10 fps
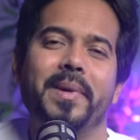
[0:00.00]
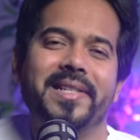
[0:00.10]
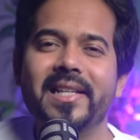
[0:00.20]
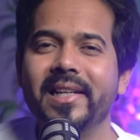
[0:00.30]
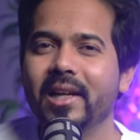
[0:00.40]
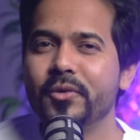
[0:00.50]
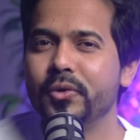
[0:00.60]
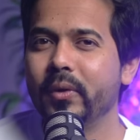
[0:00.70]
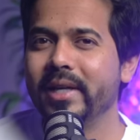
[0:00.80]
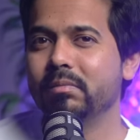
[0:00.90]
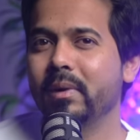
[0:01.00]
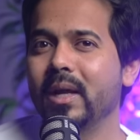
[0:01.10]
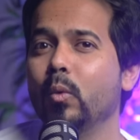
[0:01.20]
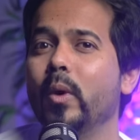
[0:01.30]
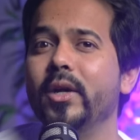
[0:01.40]
basically, it allows you to
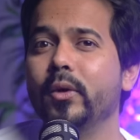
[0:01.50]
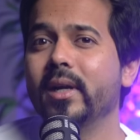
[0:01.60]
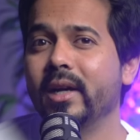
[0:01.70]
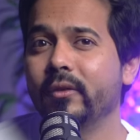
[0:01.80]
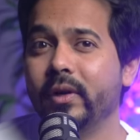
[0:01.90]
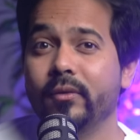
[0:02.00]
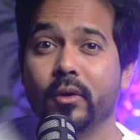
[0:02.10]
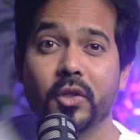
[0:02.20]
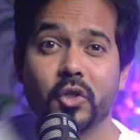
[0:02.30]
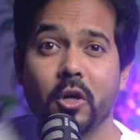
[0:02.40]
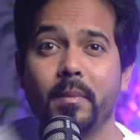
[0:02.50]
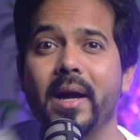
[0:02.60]
explain why you are a great fit for the job